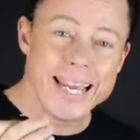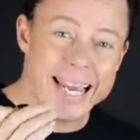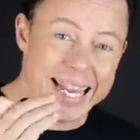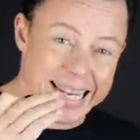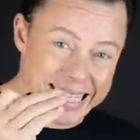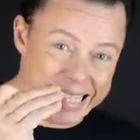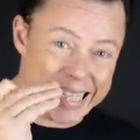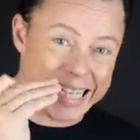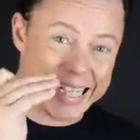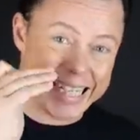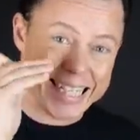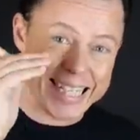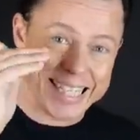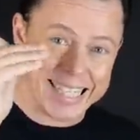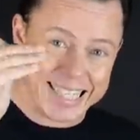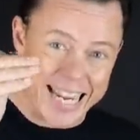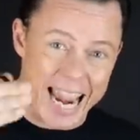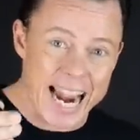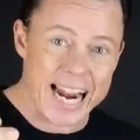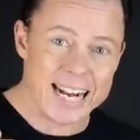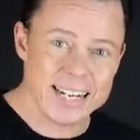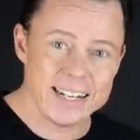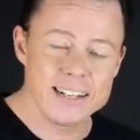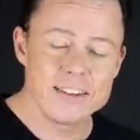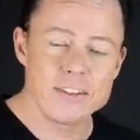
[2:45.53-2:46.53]
is
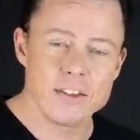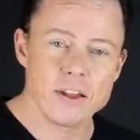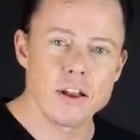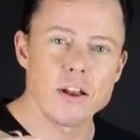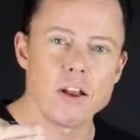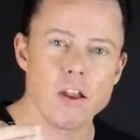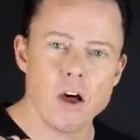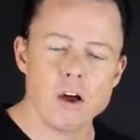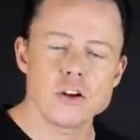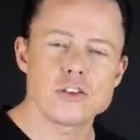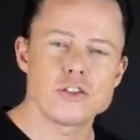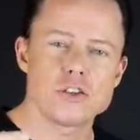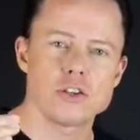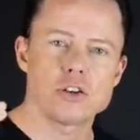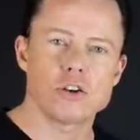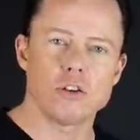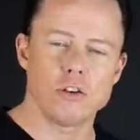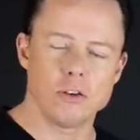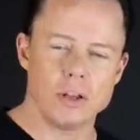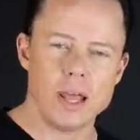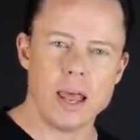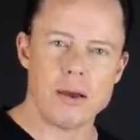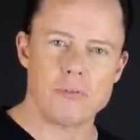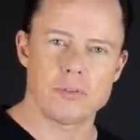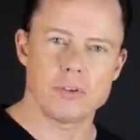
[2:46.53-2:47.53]
exactly the
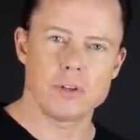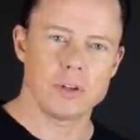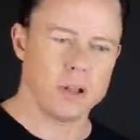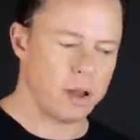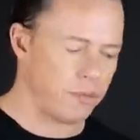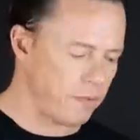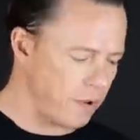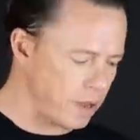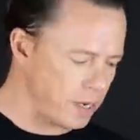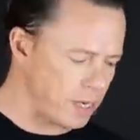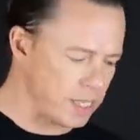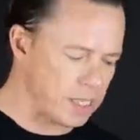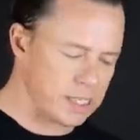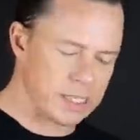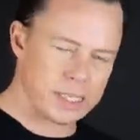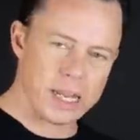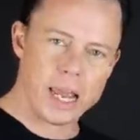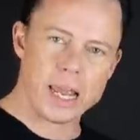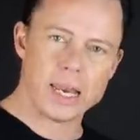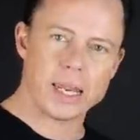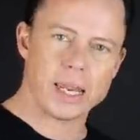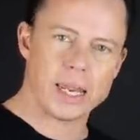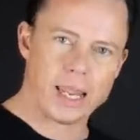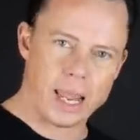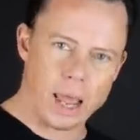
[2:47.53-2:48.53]
logical level of
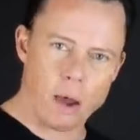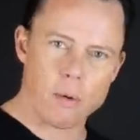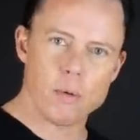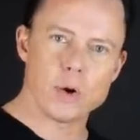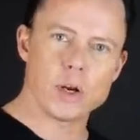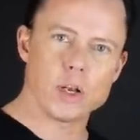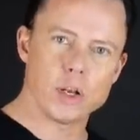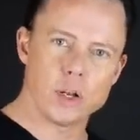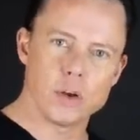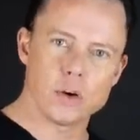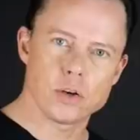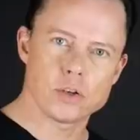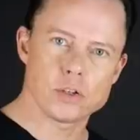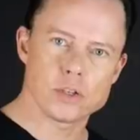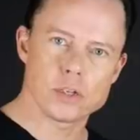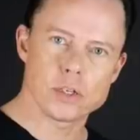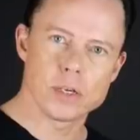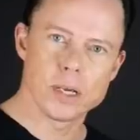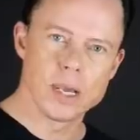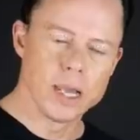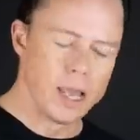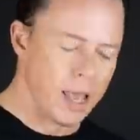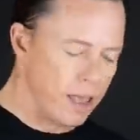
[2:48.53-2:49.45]
understanding how it looks.